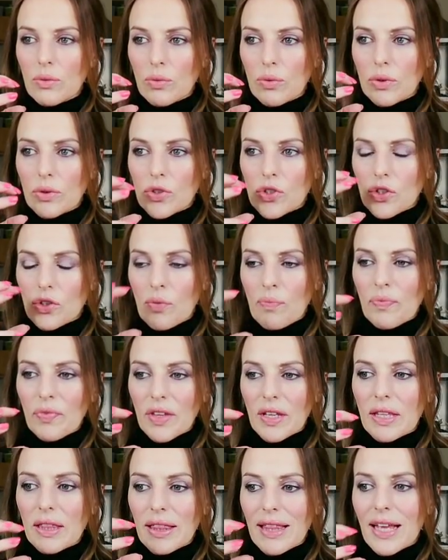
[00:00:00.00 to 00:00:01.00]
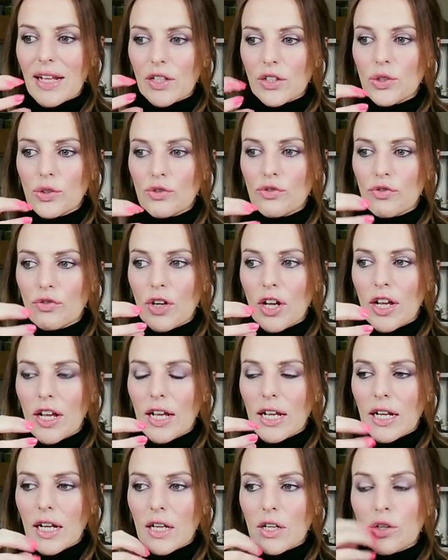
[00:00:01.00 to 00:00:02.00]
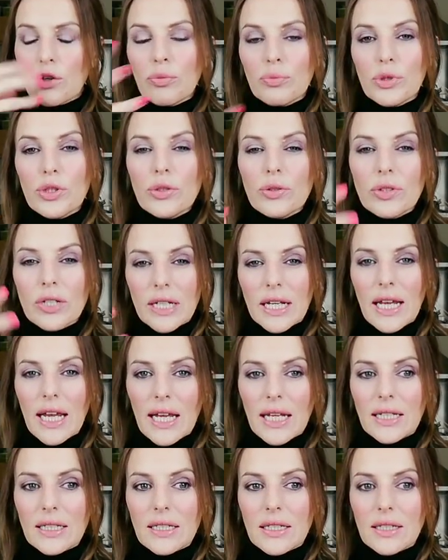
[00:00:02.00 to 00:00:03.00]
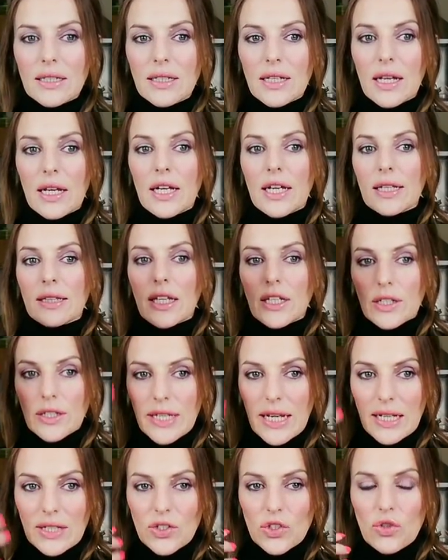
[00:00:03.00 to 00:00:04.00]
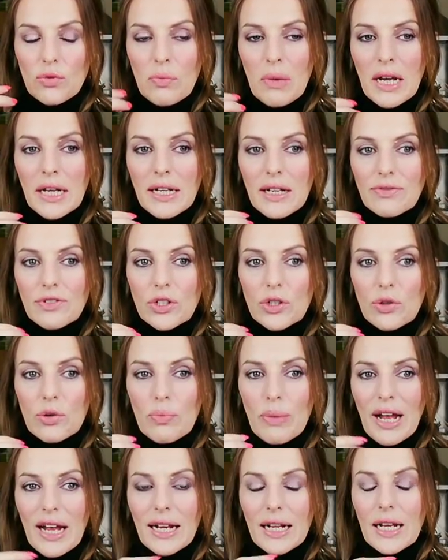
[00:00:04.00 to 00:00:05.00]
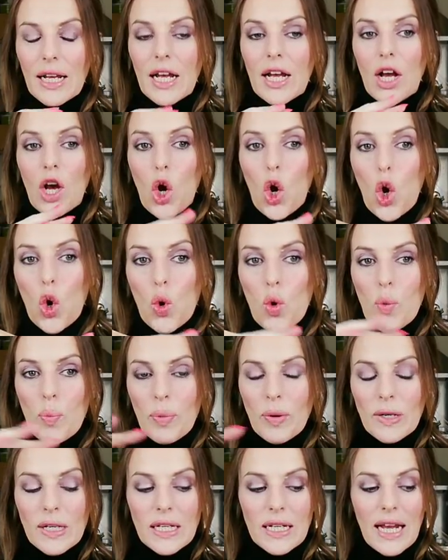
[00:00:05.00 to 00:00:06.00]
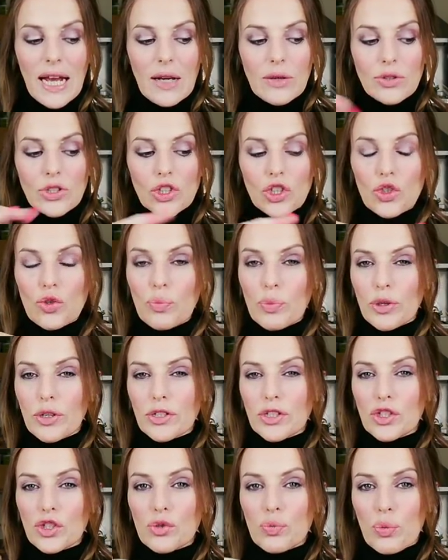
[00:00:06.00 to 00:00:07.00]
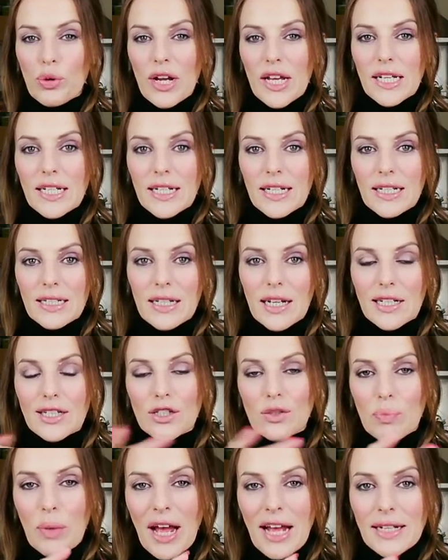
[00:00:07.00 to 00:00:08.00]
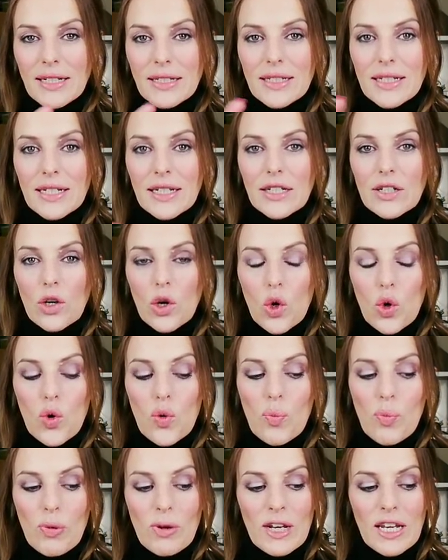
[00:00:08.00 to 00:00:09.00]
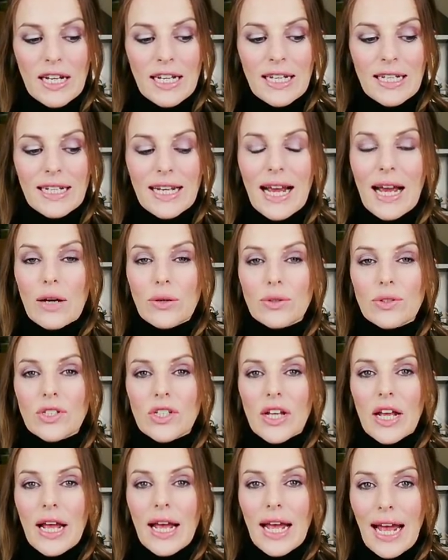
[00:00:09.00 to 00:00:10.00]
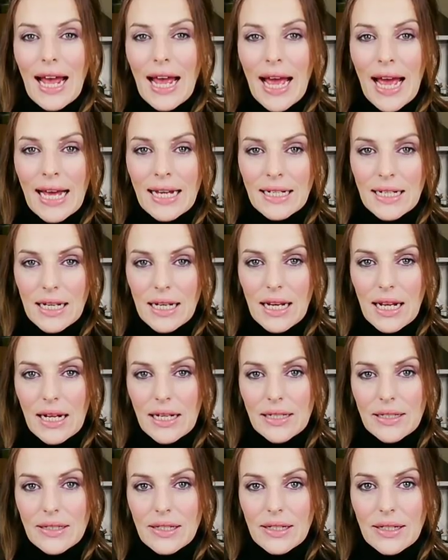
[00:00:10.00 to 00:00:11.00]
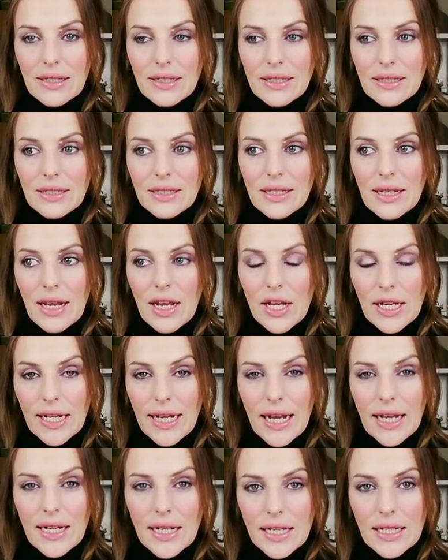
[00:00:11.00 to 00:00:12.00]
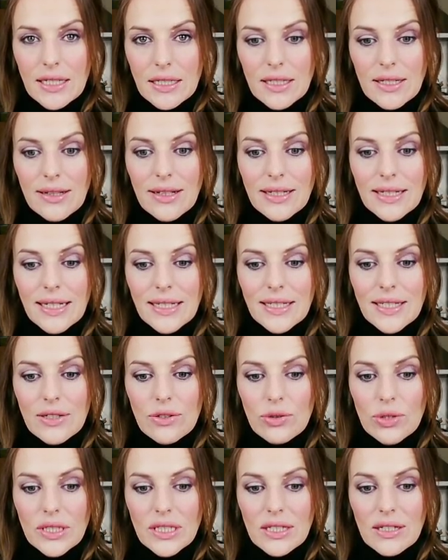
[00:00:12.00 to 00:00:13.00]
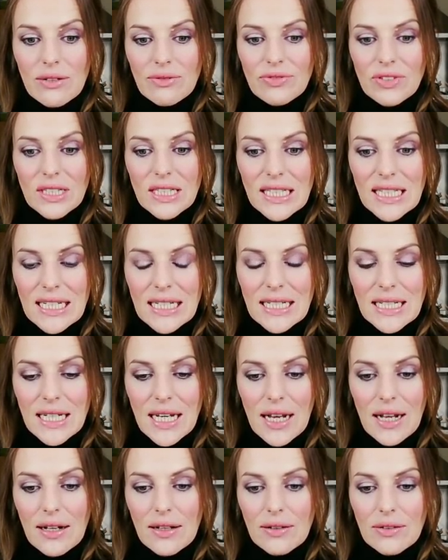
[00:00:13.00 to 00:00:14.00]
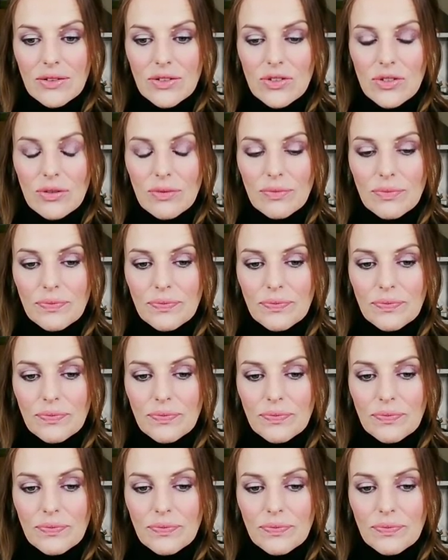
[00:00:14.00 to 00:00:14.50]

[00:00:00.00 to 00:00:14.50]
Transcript: something that you've communicated that, yes, you might have to go back, open it out, Jupiter spreading it, expanding it, opening it out, analysing it, getting into the nitty-gritty of it, details.